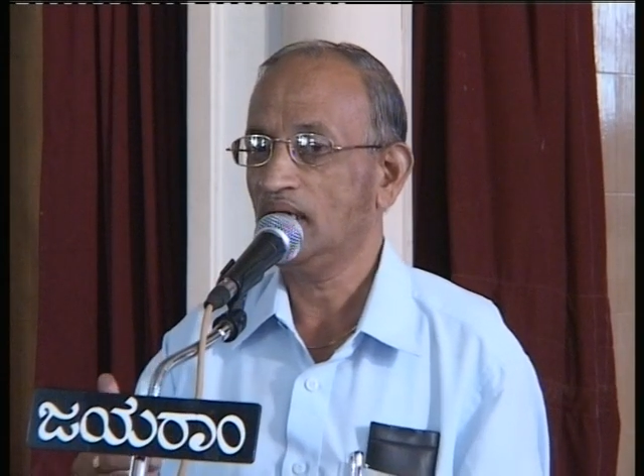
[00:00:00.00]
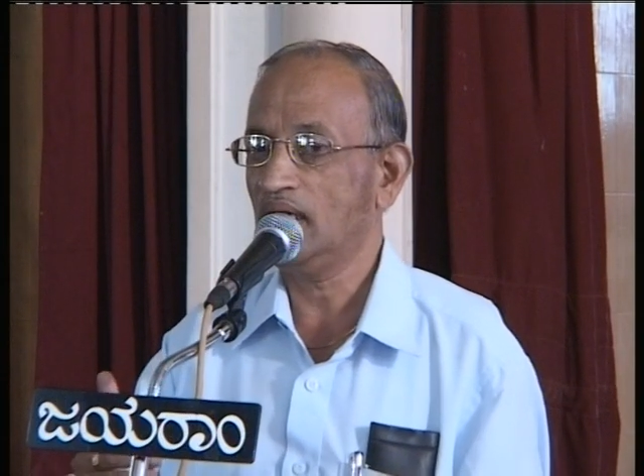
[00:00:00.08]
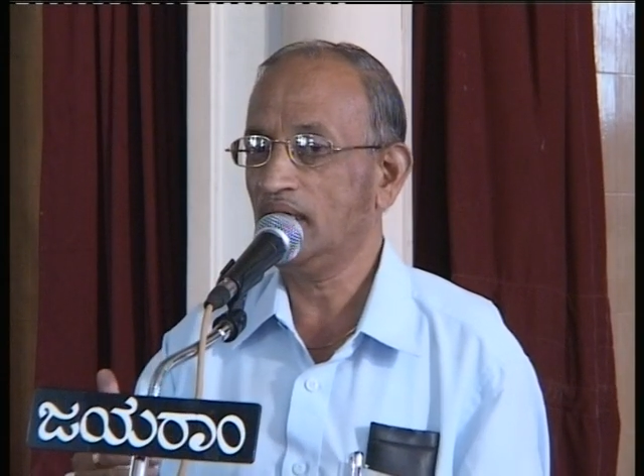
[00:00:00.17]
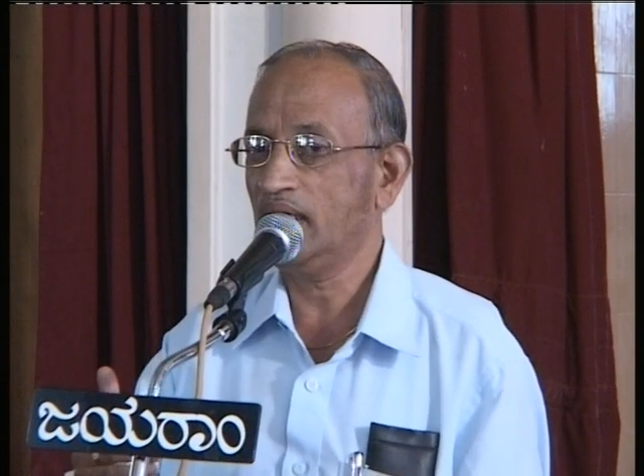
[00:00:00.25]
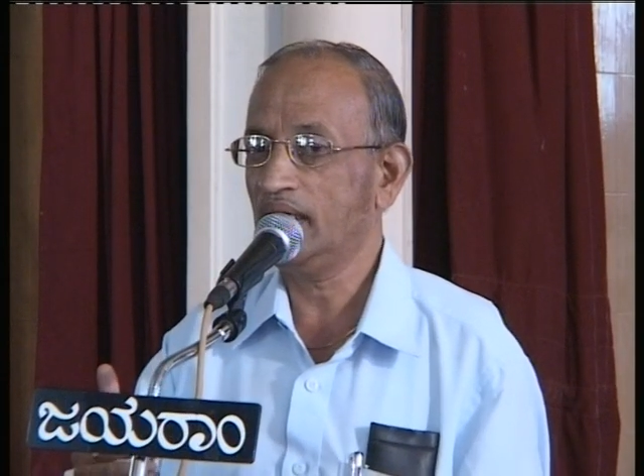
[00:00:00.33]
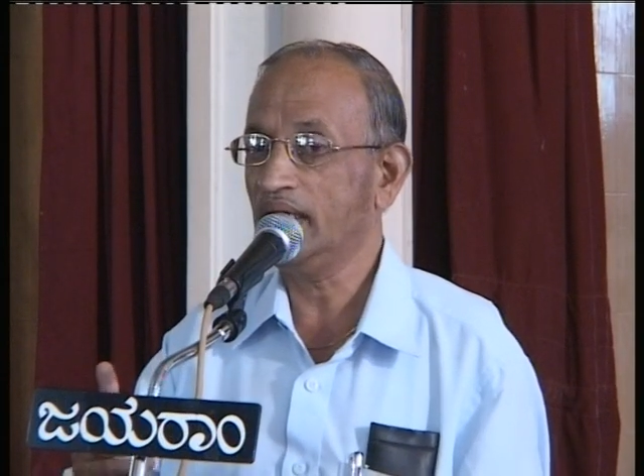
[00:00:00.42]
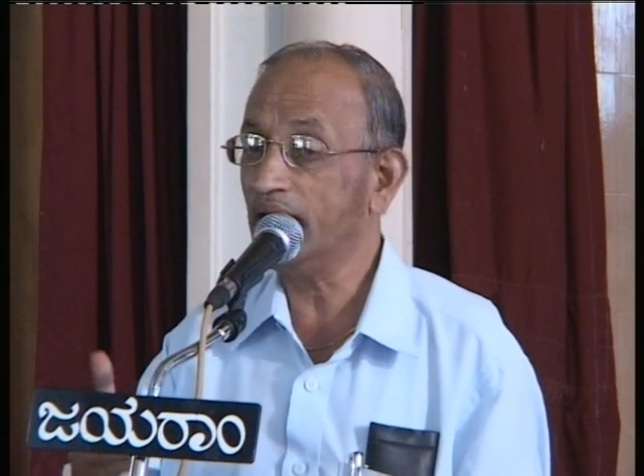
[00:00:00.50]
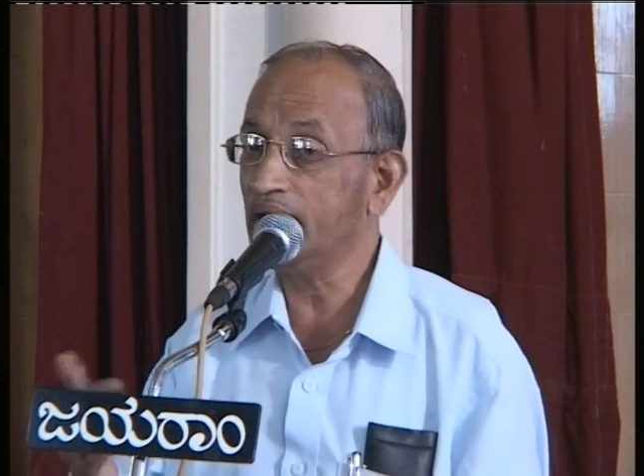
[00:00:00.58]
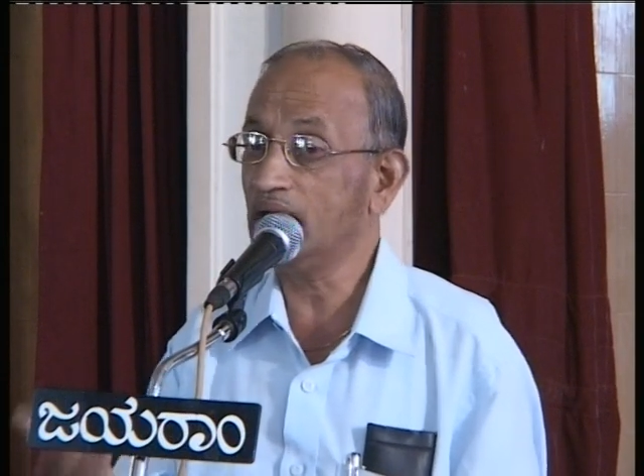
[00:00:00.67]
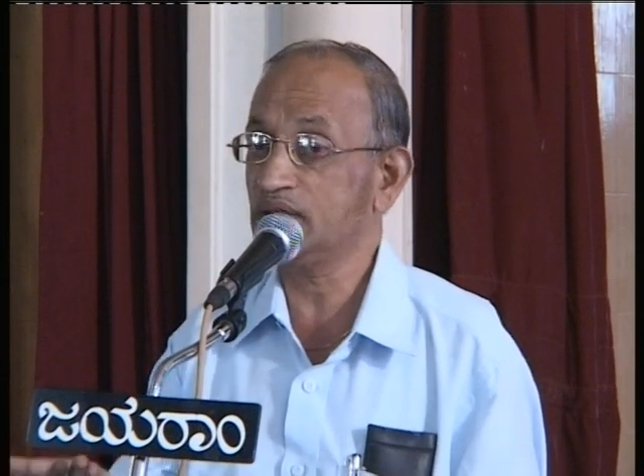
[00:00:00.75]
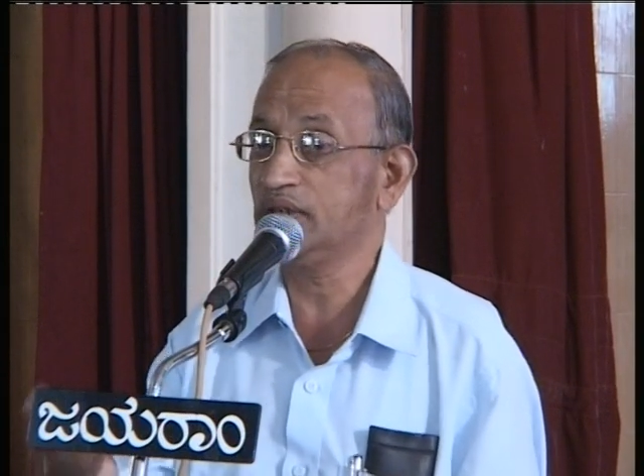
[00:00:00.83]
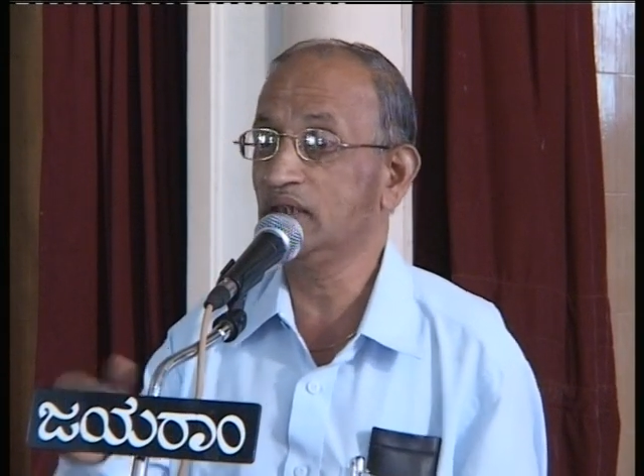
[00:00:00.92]

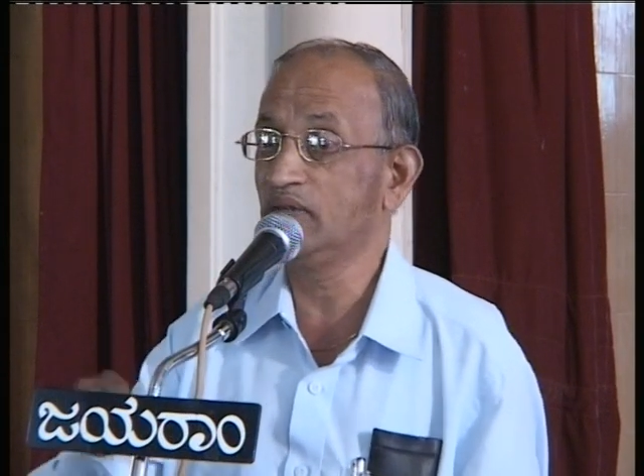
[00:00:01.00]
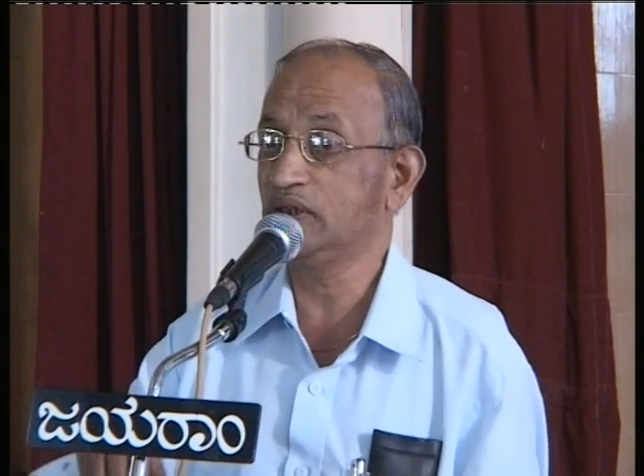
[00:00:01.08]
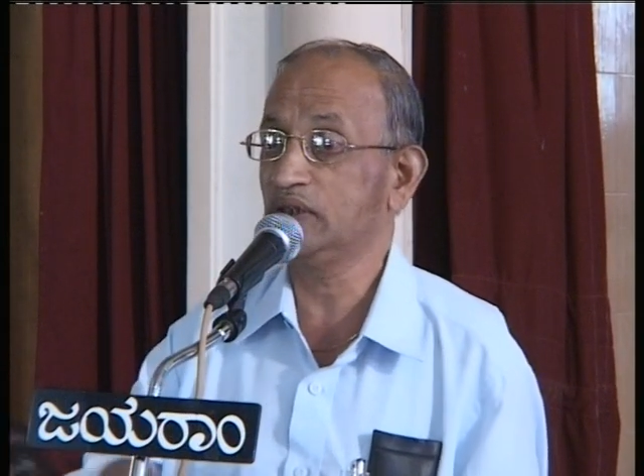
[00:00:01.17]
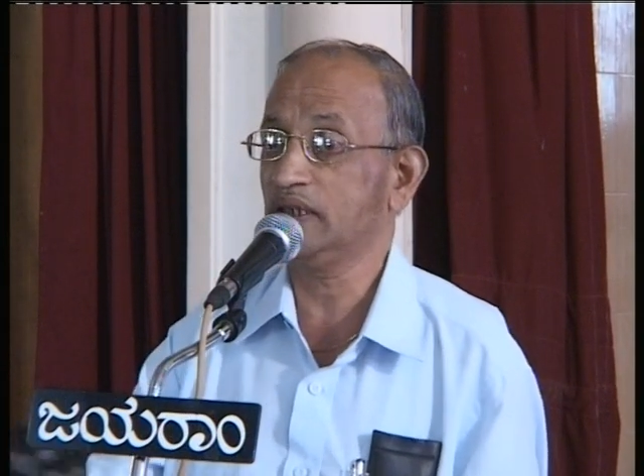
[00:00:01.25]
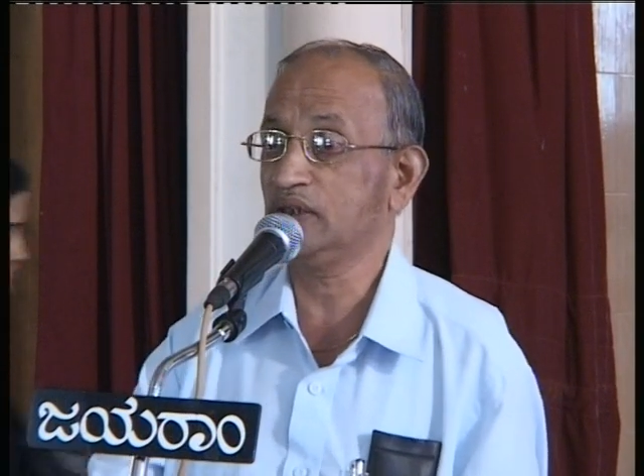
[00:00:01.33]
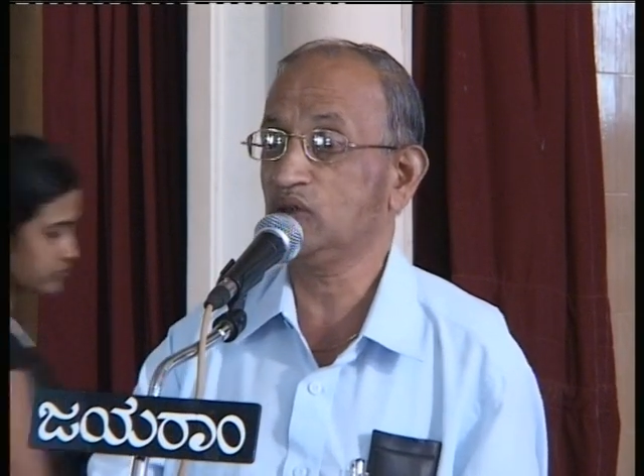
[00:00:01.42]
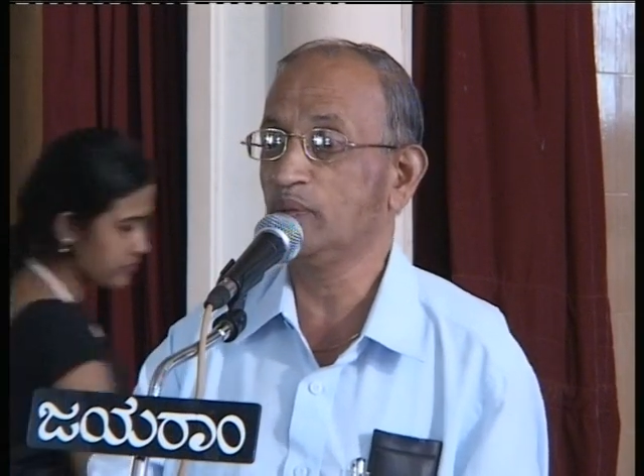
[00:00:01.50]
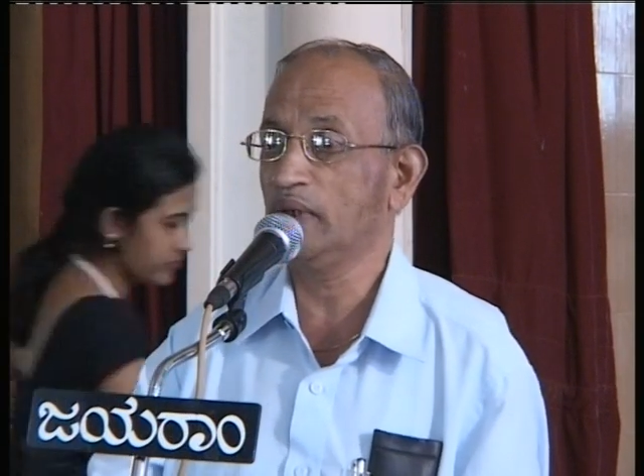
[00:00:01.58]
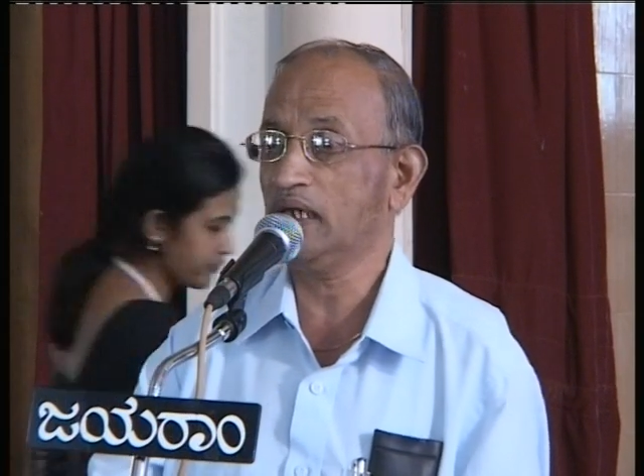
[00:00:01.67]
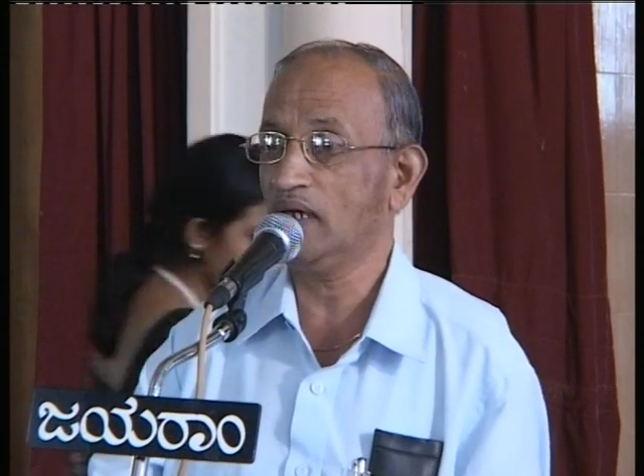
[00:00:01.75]
areas in which it is going to be